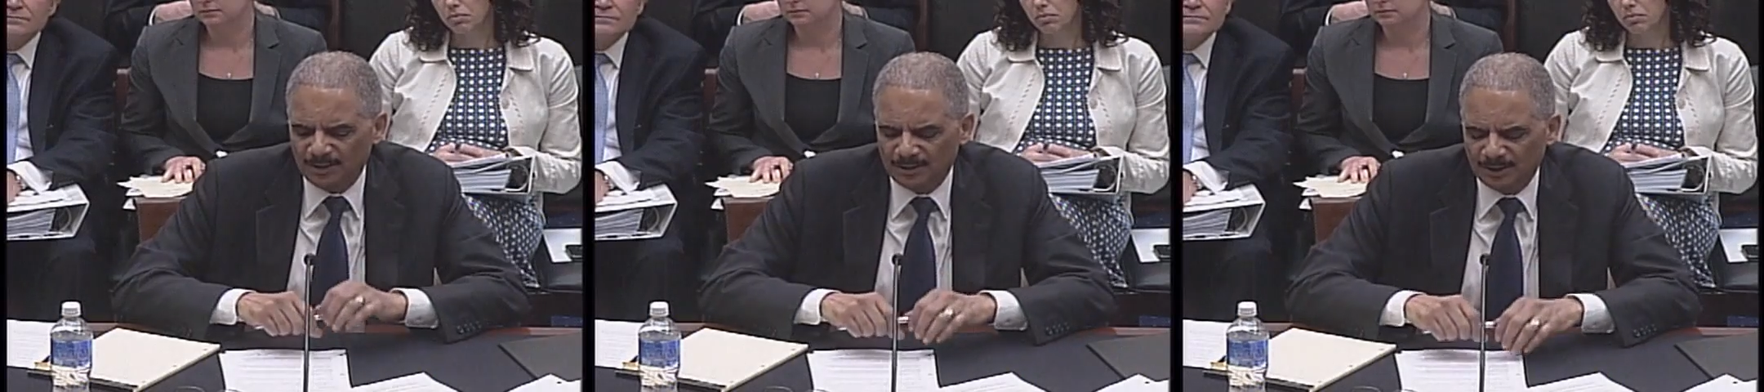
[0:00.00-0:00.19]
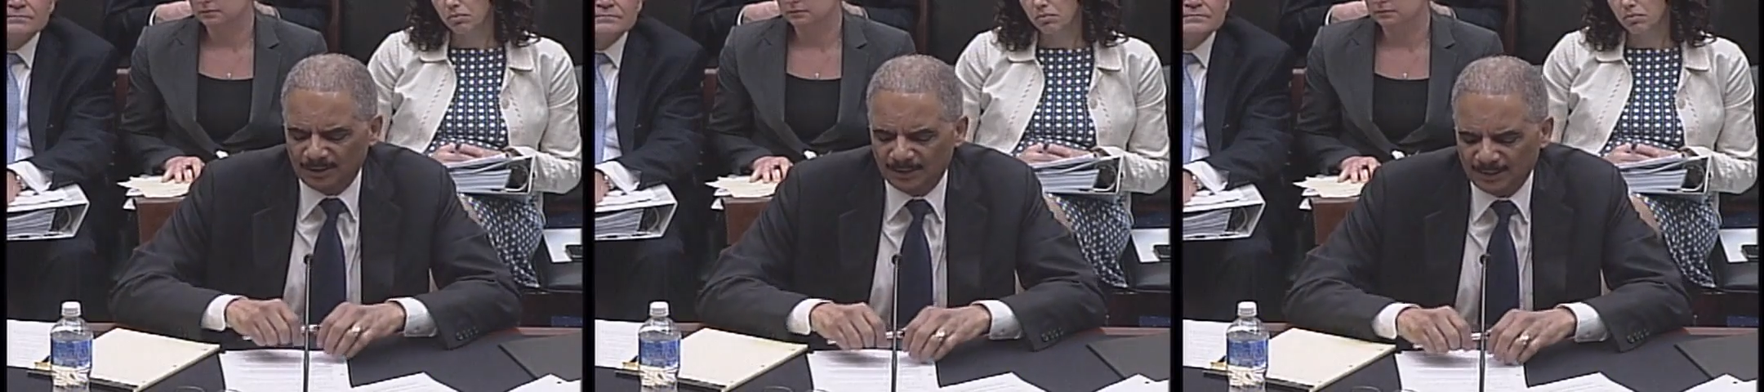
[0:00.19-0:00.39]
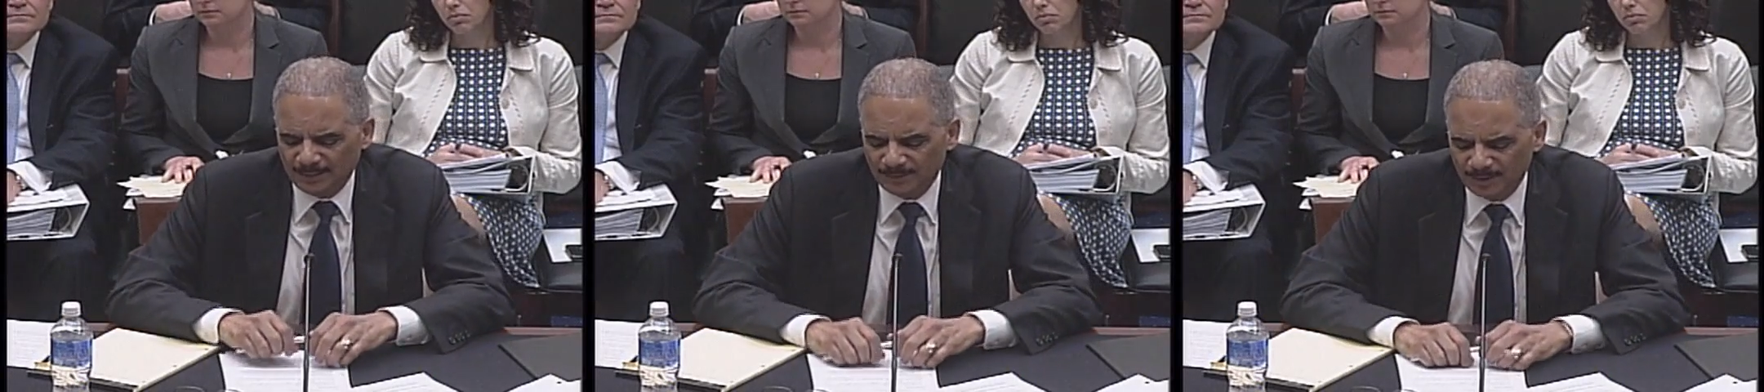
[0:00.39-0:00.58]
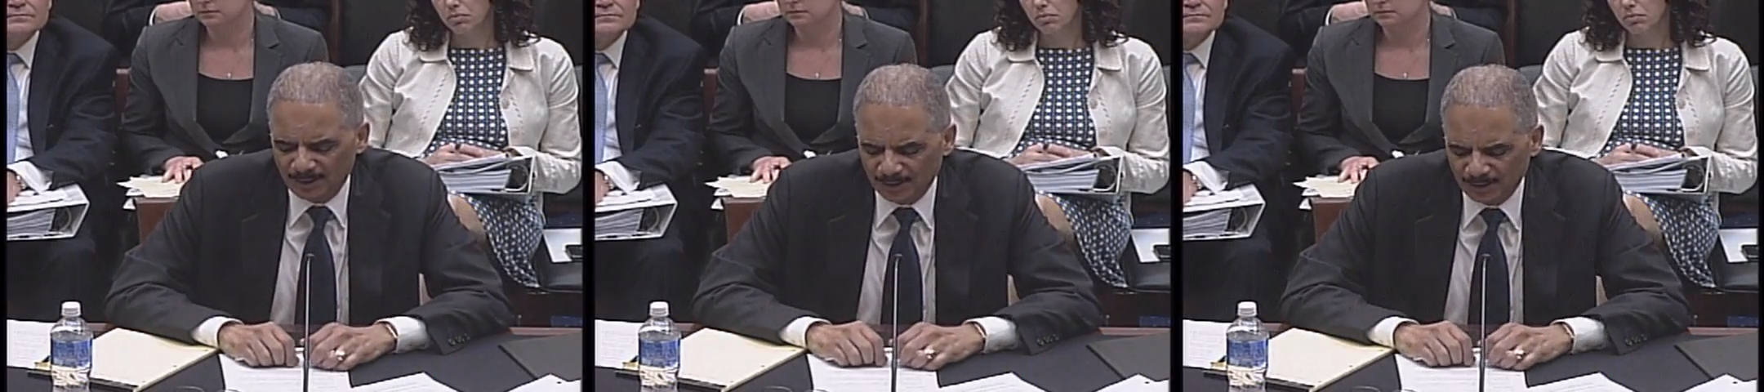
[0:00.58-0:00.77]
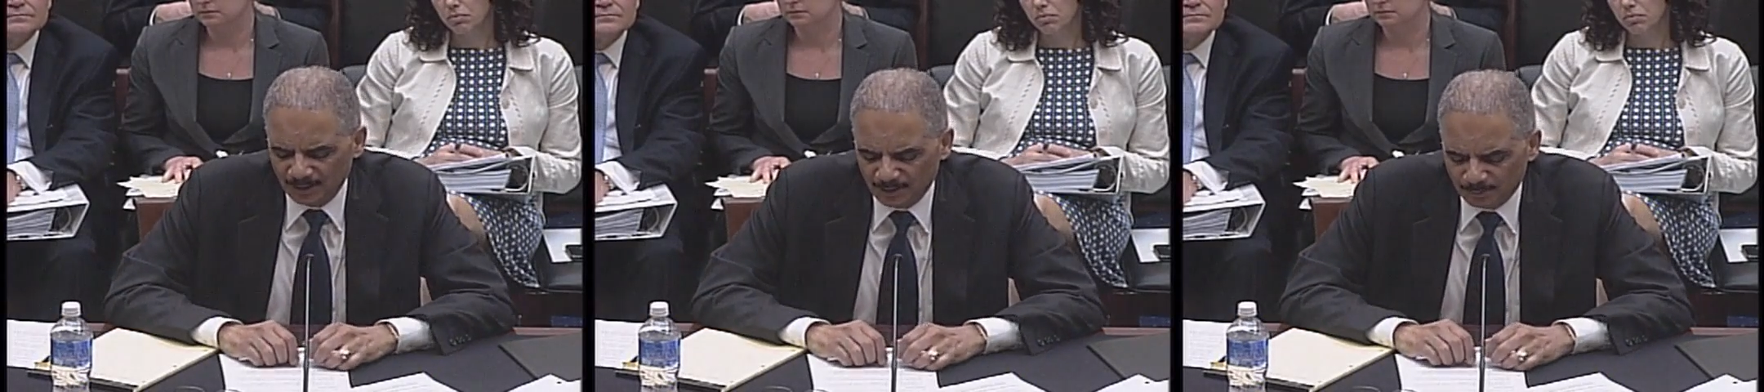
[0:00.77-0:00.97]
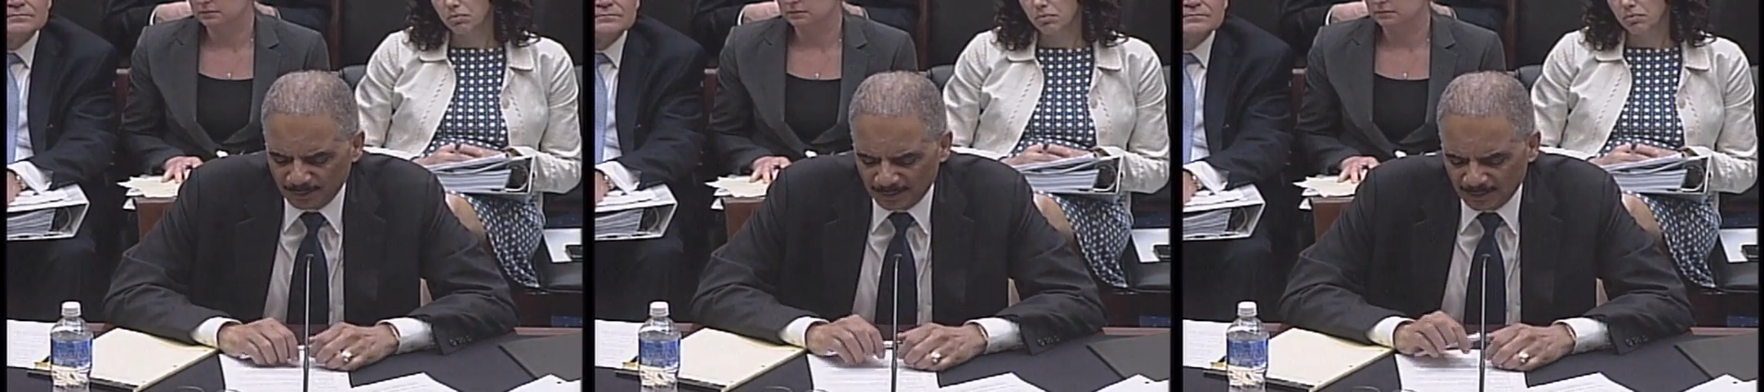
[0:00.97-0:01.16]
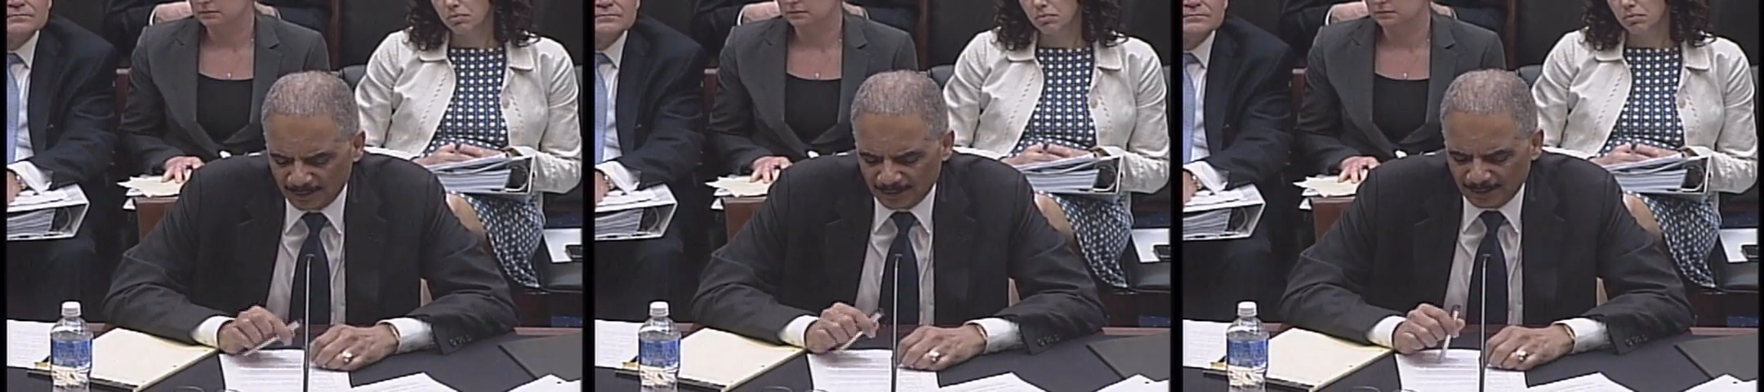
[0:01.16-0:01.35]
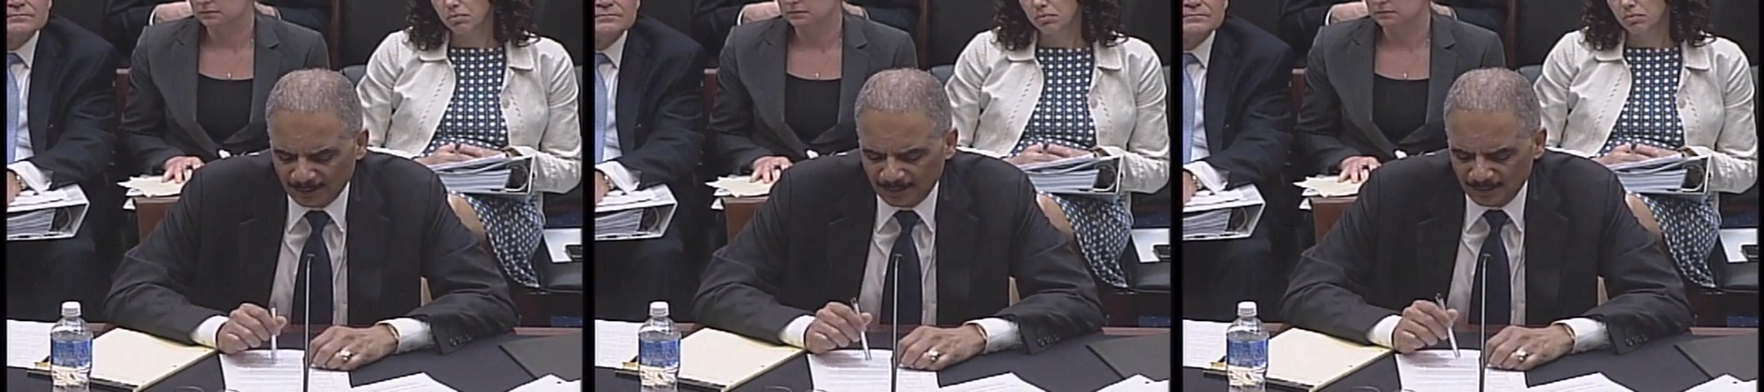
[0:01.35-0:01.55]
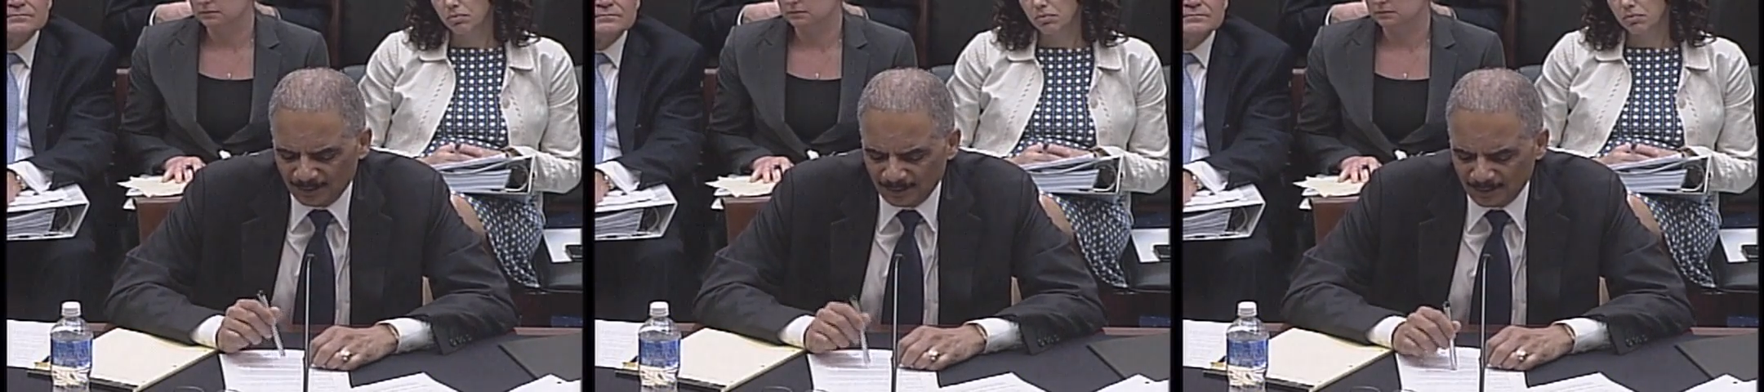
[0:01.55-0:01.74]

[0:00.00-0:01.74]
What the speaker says: think that everything that's been done is